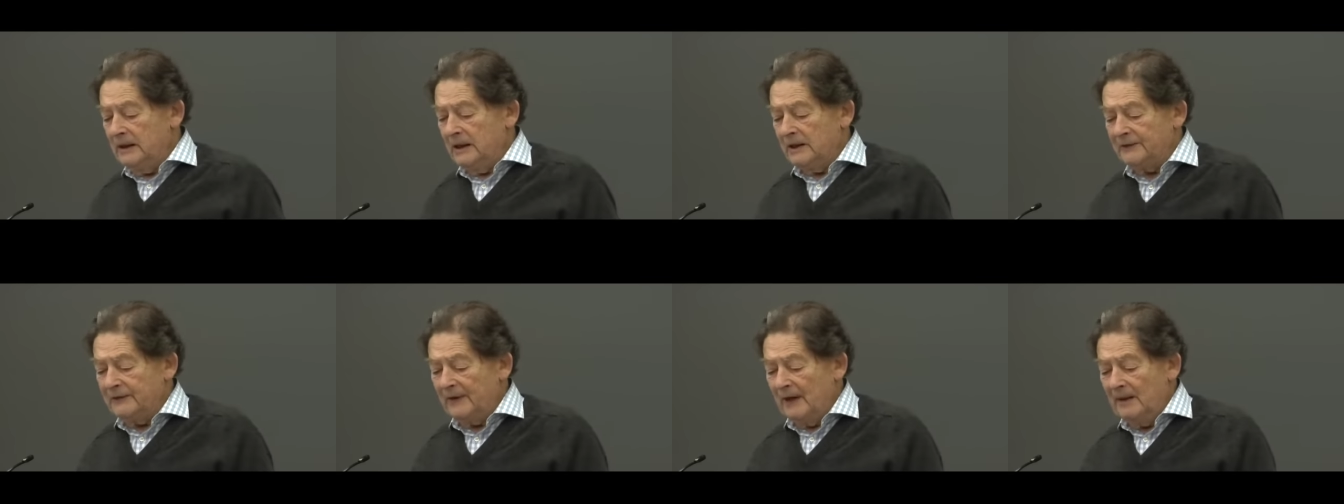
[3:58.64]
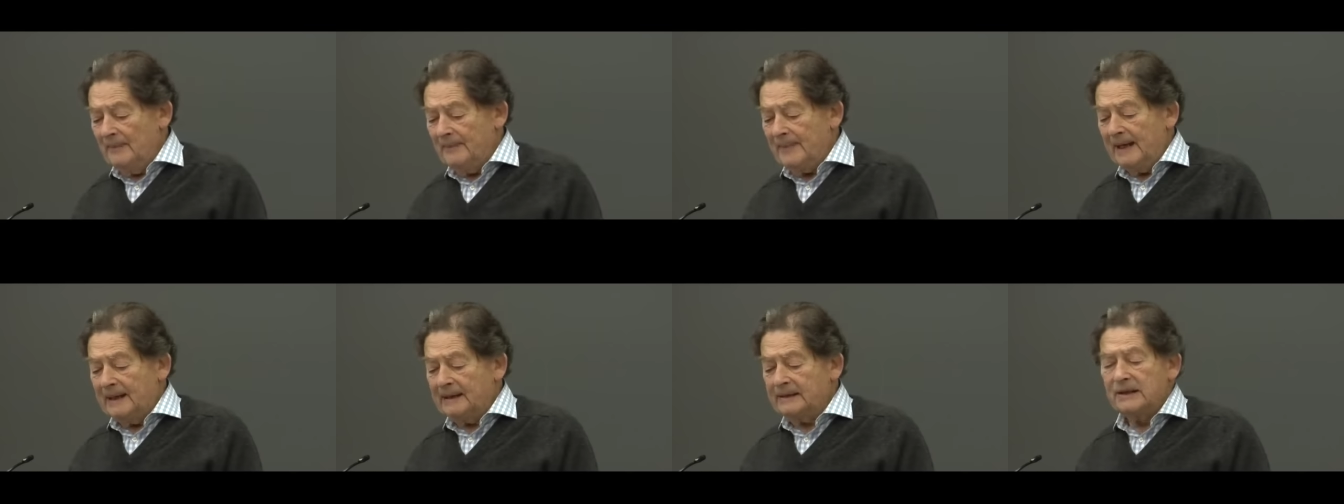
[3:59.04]
as far
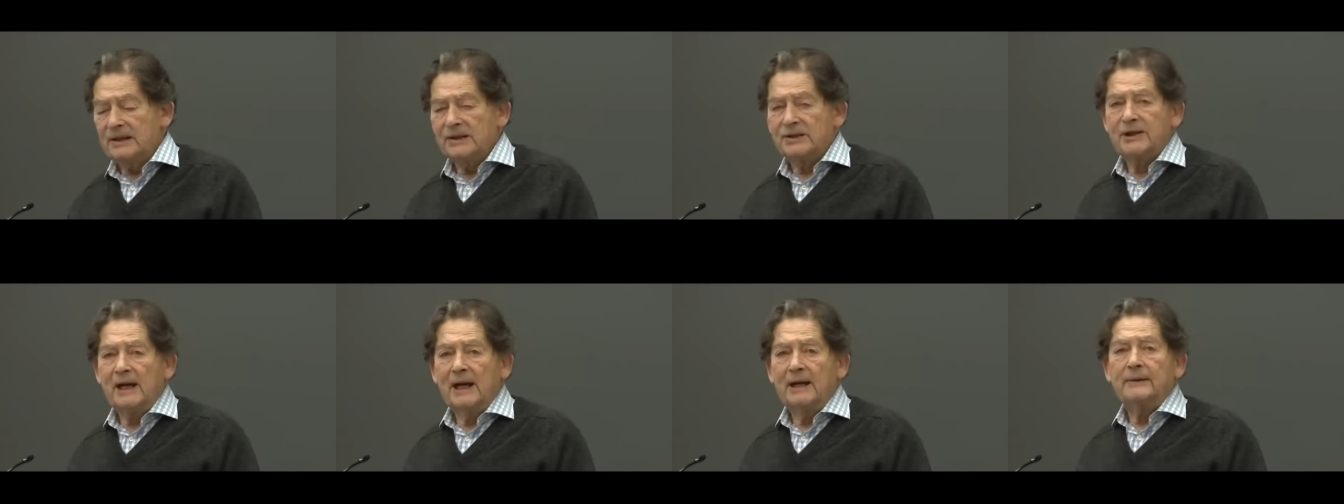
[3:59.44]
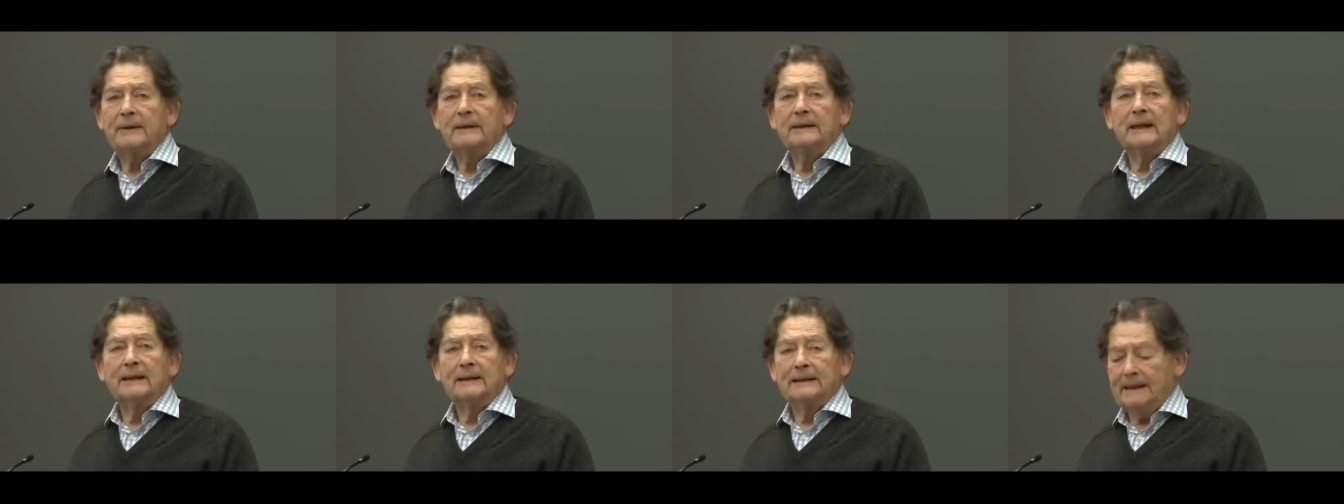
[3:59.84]
back as
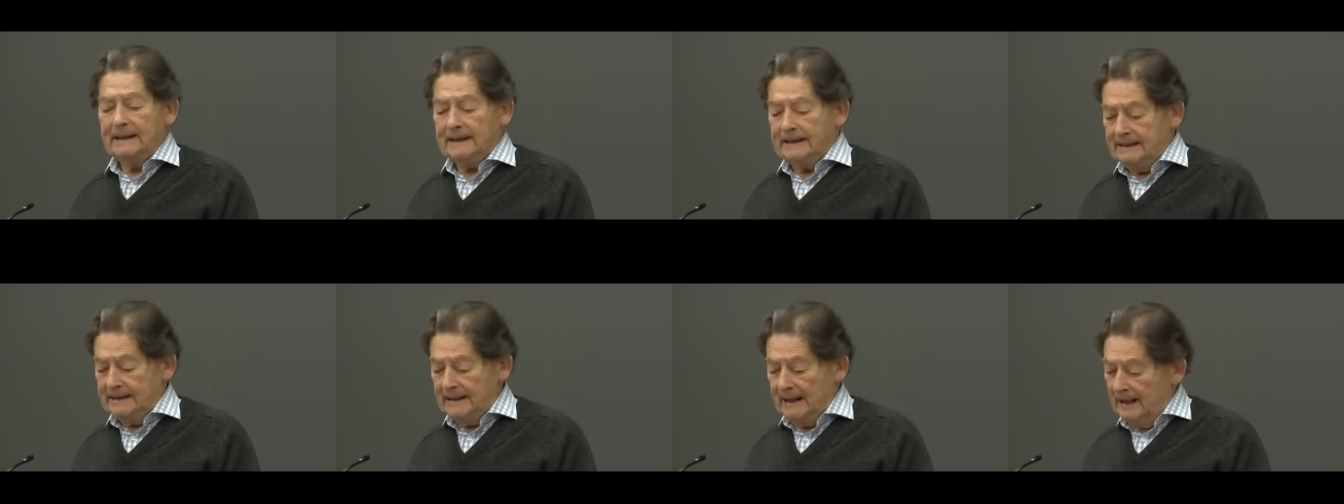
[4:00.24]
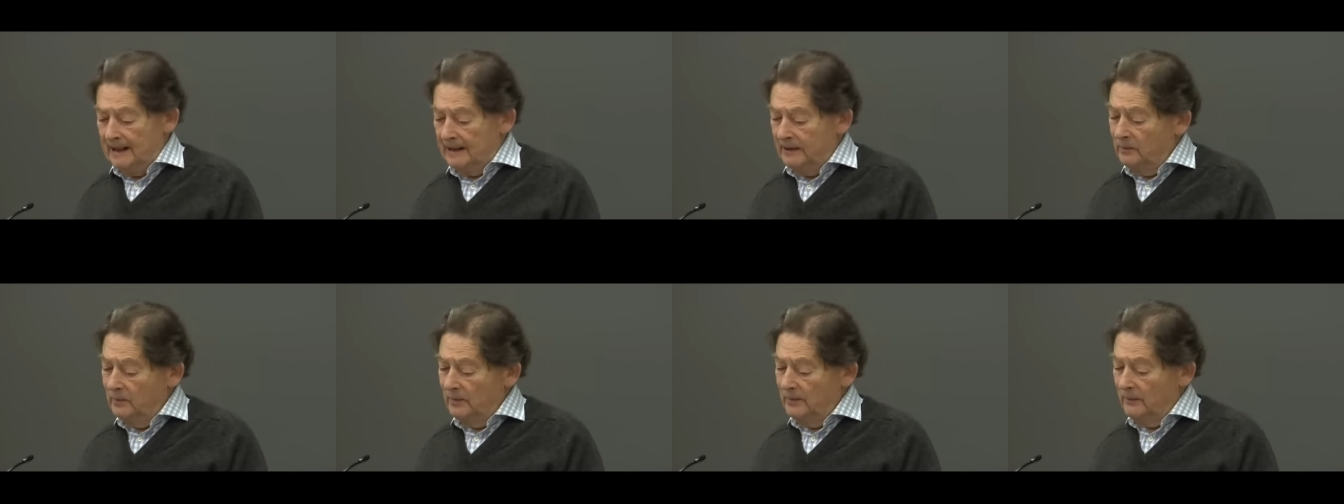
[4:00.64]
January
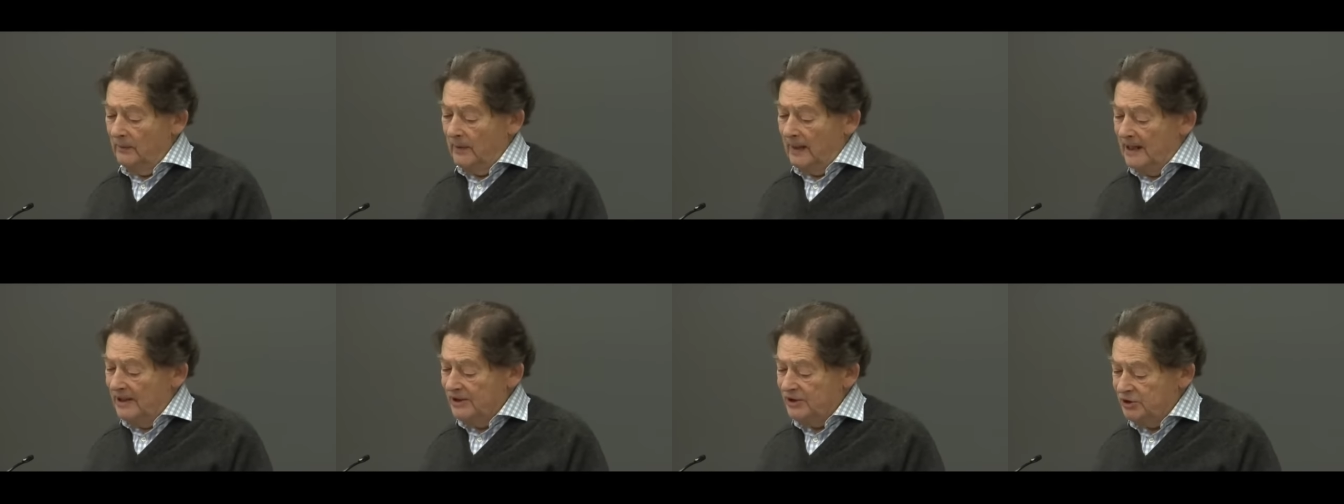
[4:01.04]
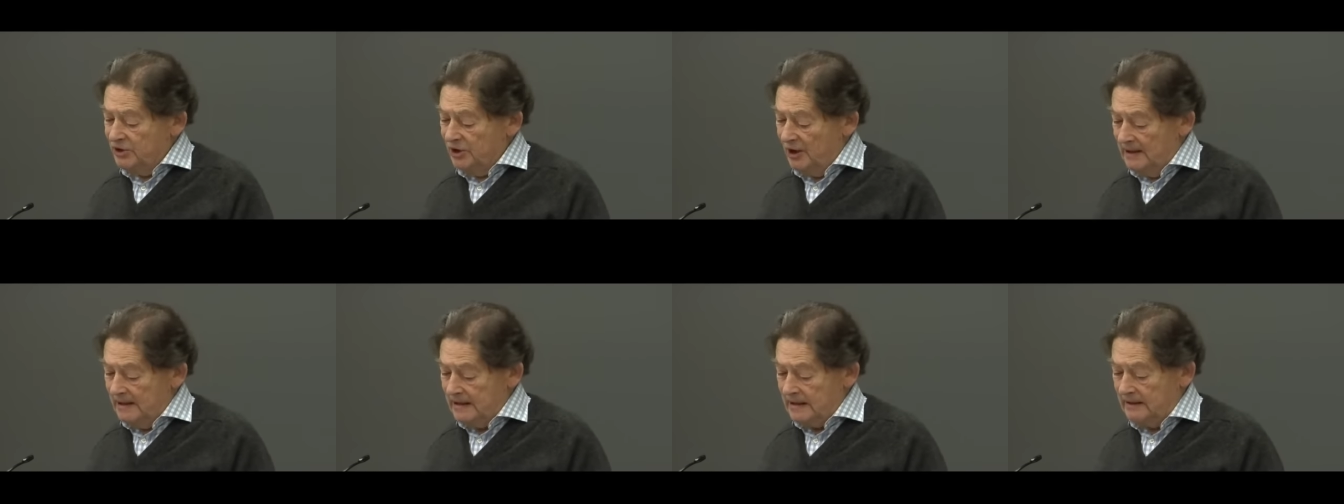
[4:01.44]
1989 as
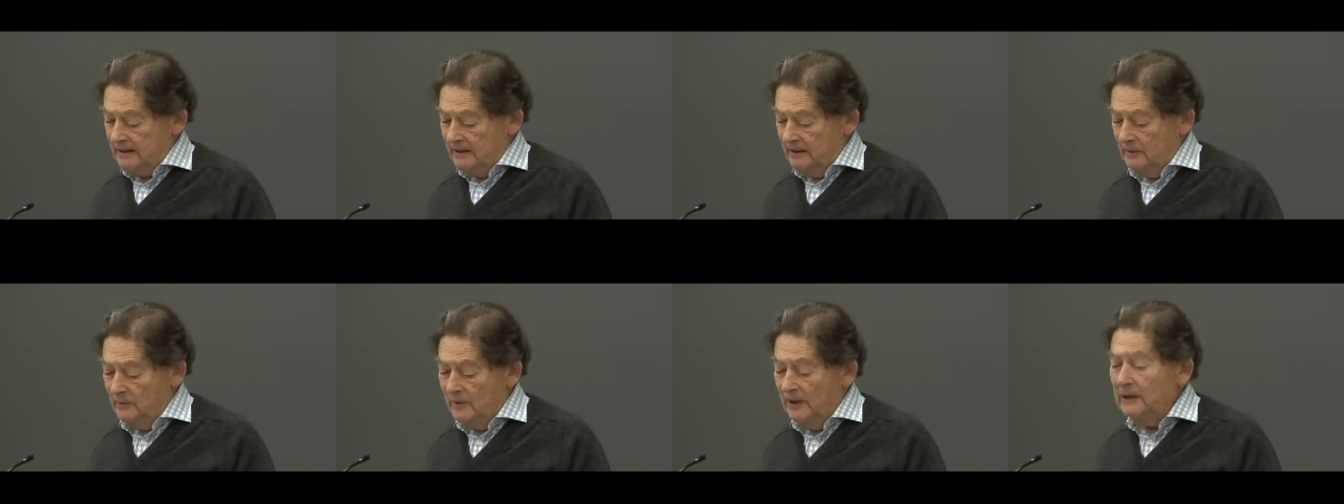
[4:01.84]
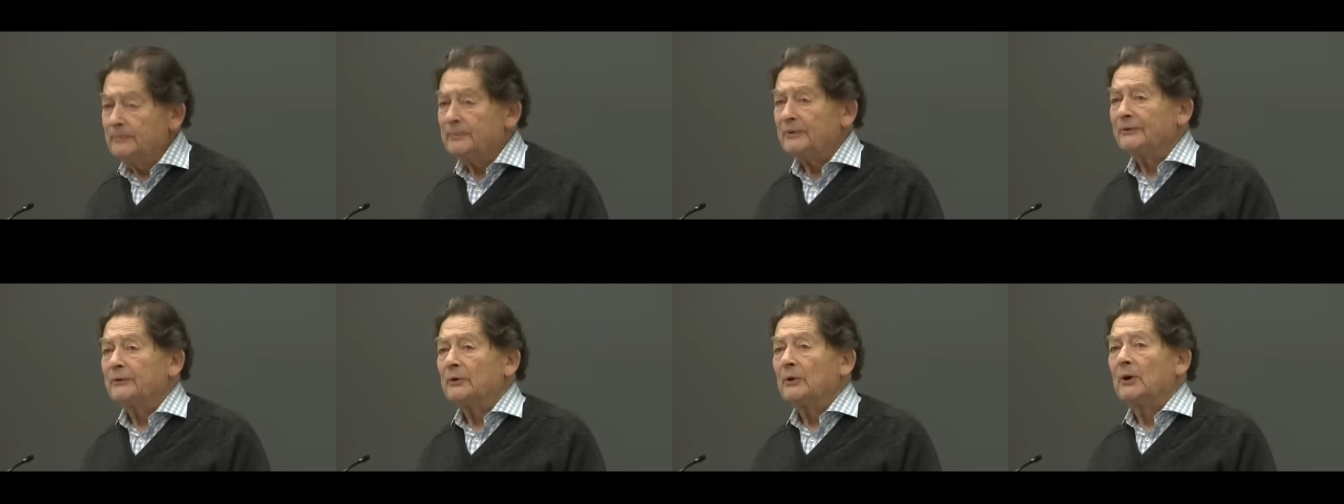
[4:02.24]
Chancellor and well
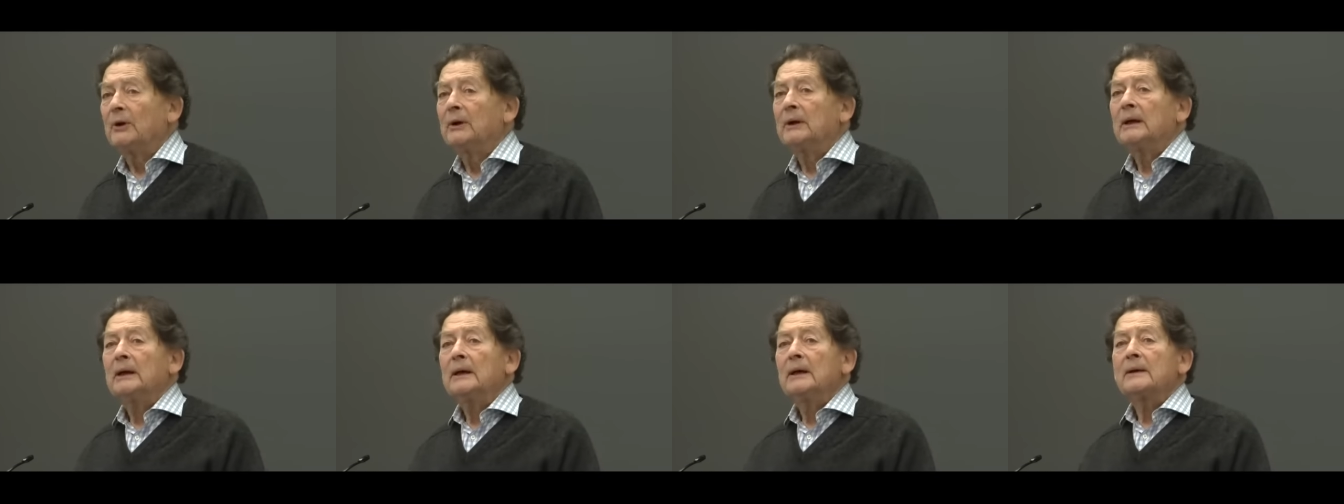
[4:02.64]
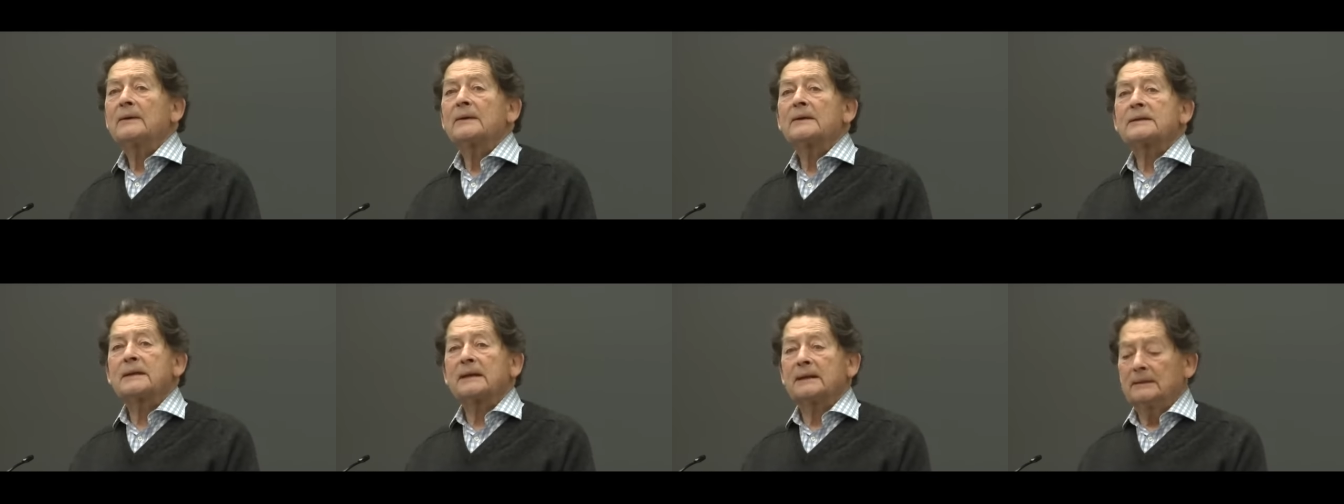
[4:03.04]
before
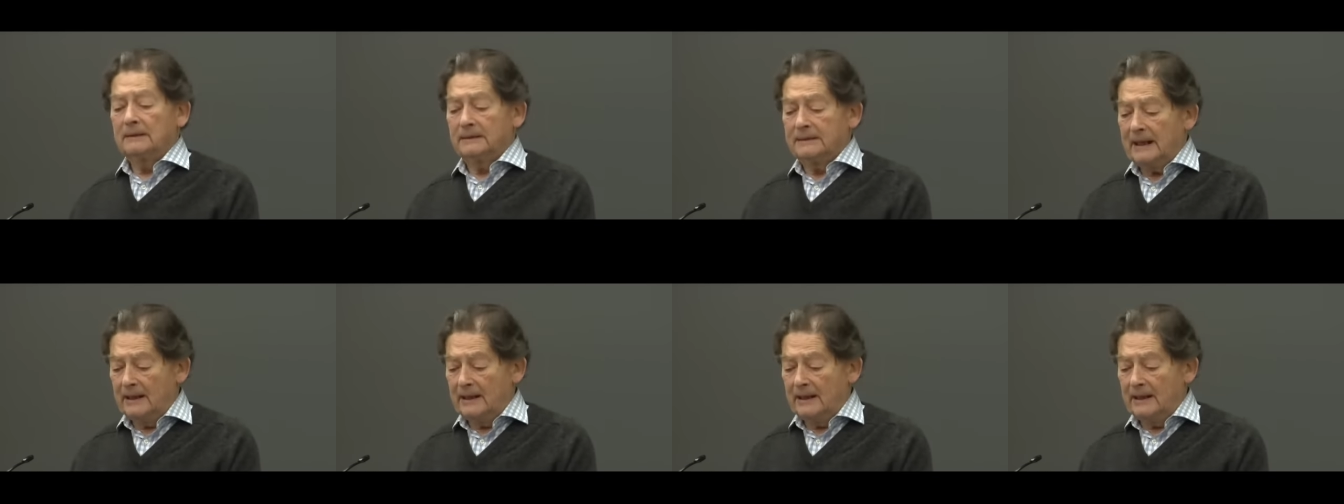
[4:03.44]
the single